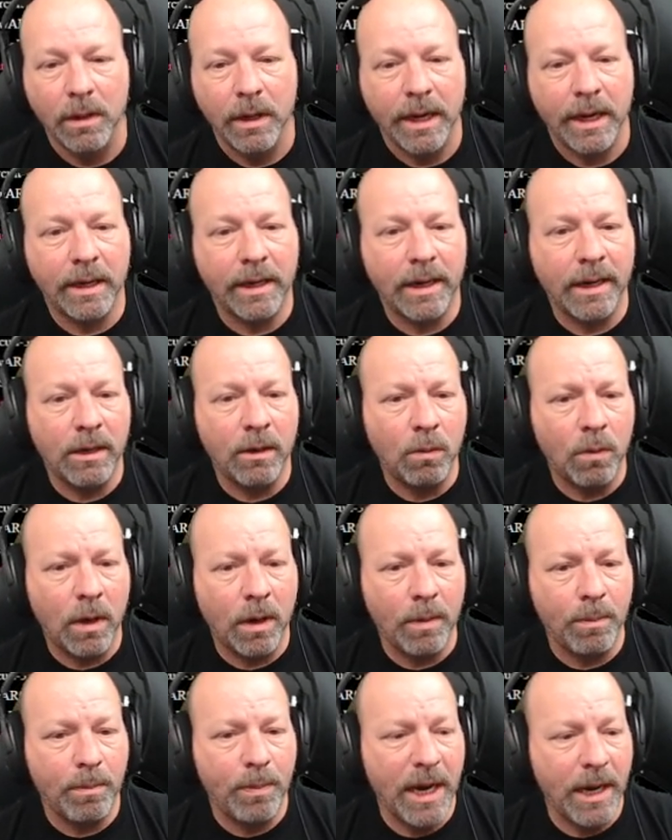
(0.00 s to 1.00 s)
And I don't
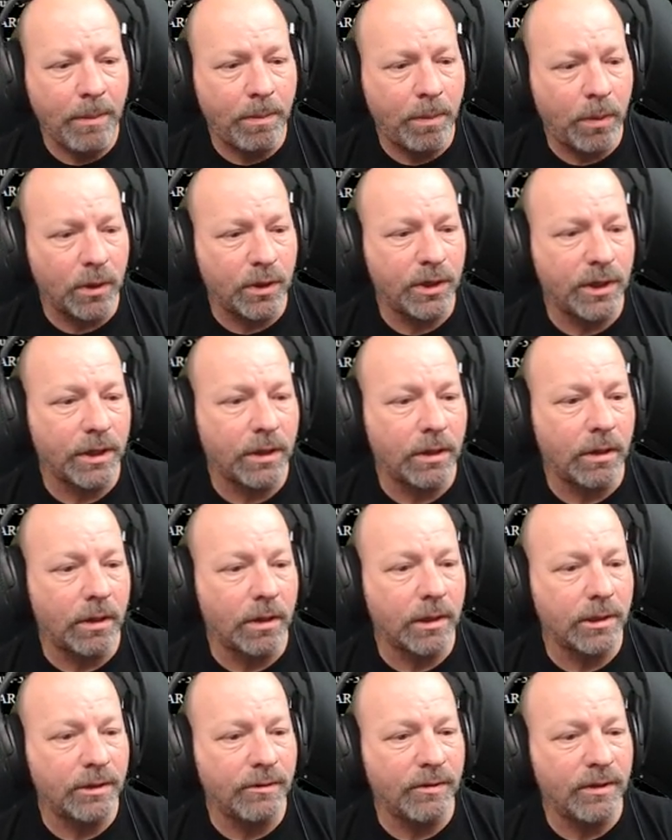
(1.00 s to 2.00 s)
want paper sticker
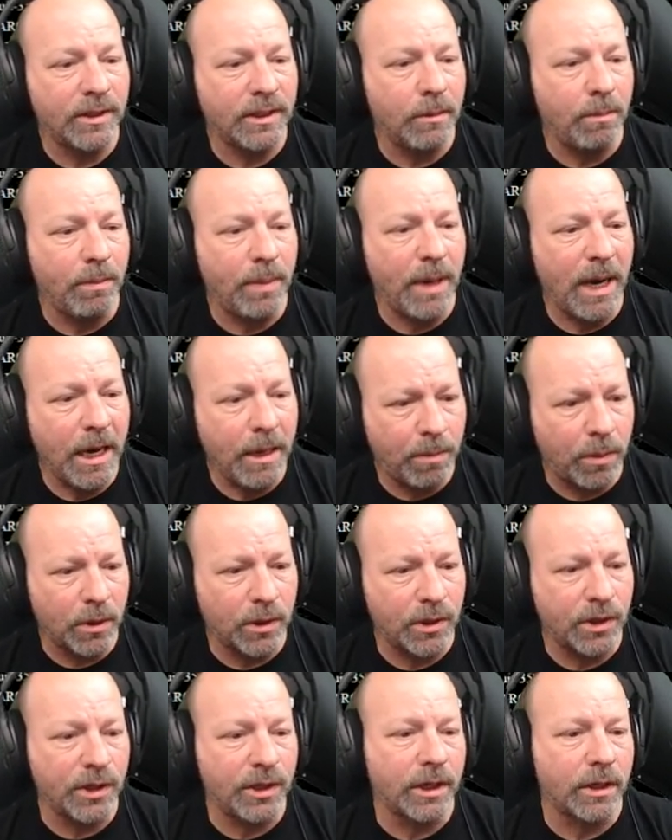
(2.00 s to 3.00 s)
because if it's the paper
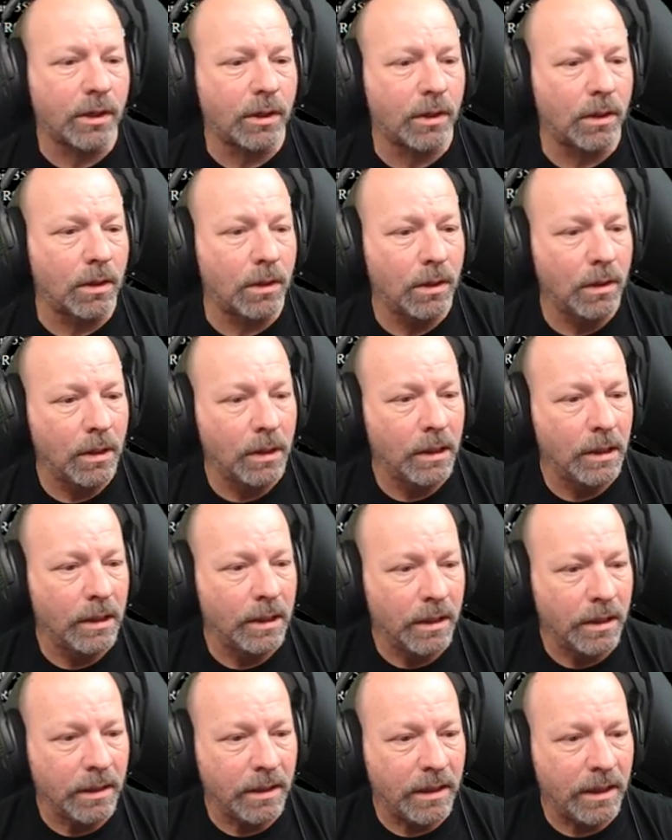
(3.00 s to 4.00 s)
sticker,
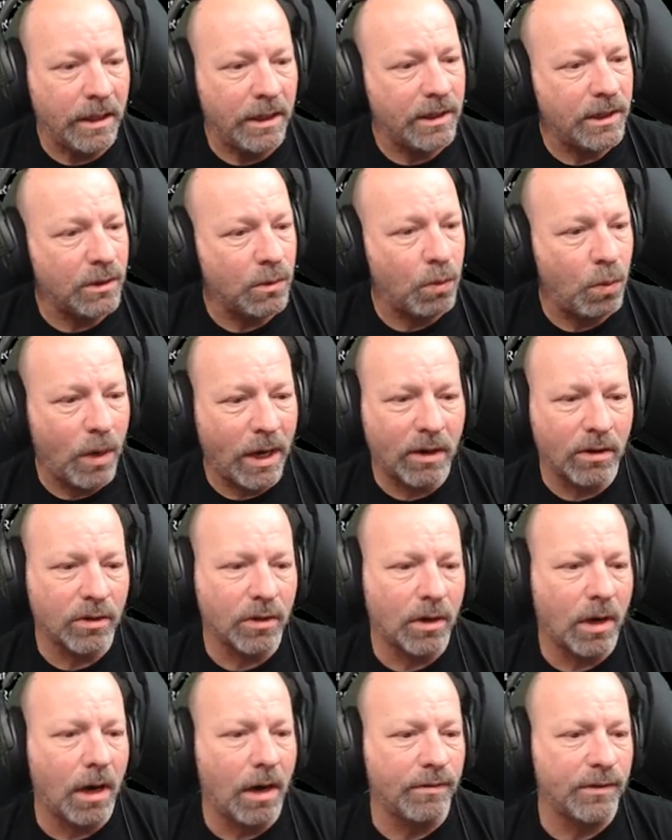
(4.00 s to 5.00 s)
then it just wears
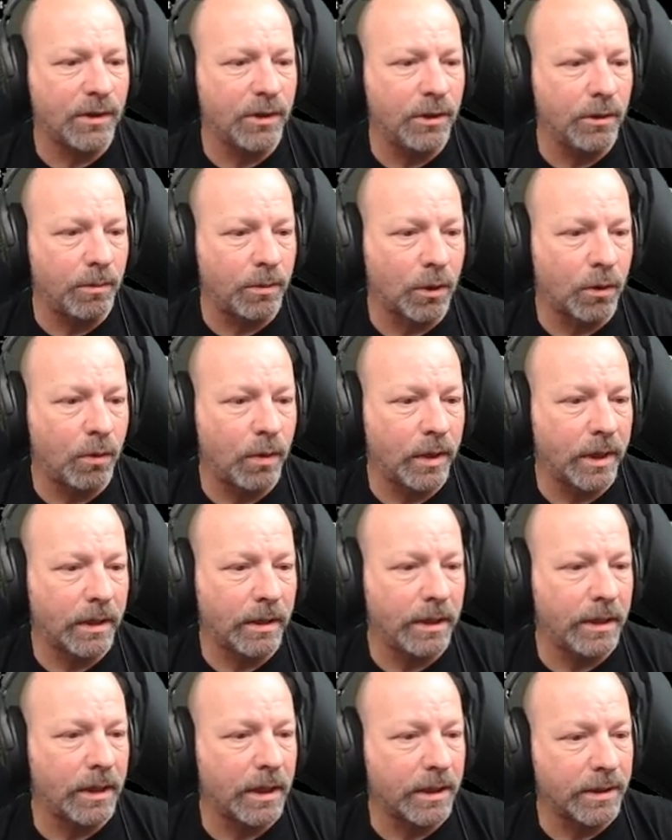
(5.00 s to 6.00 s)
off super
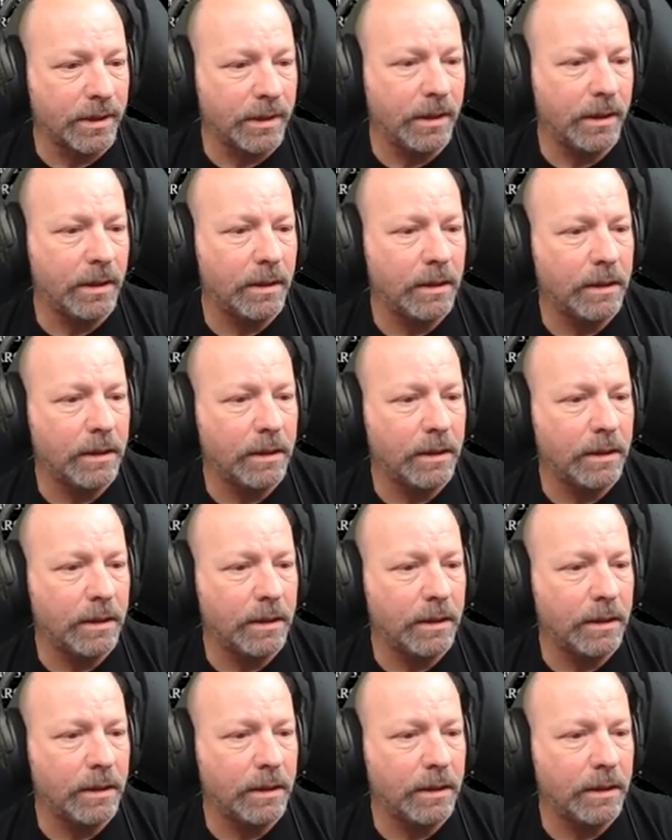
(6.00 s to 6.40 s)
quickly, doesn't it?